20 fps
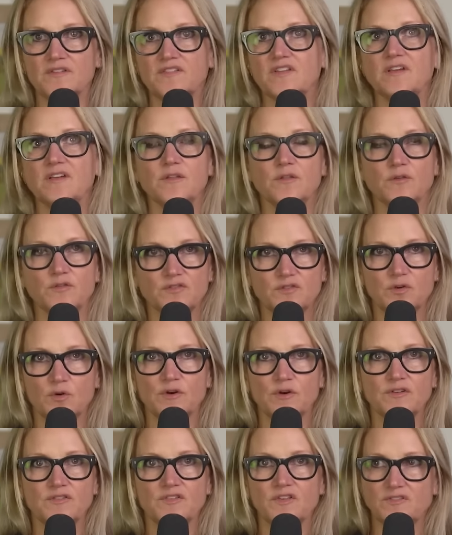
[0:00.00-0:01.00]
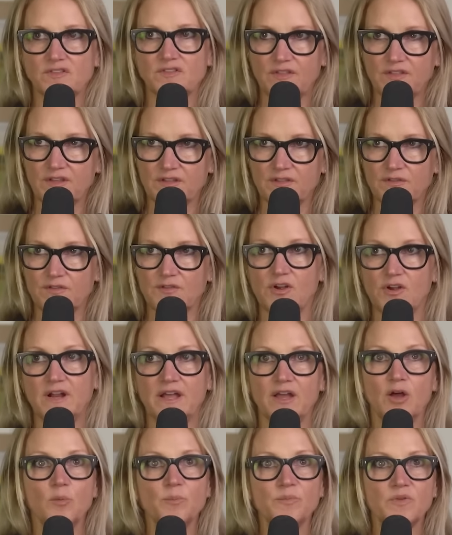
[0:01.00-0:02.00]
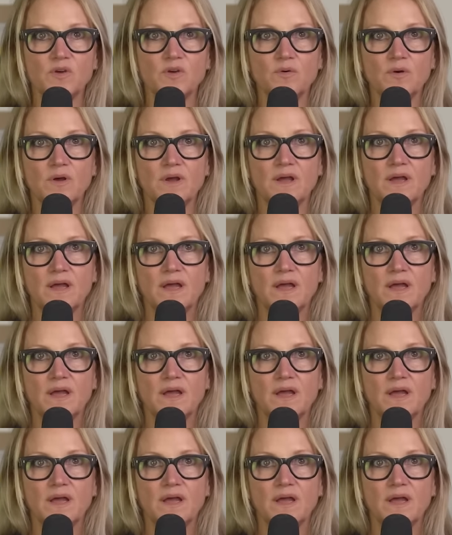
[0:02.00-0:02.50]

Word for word: I'll tell you those stories because I think that they're going to help you.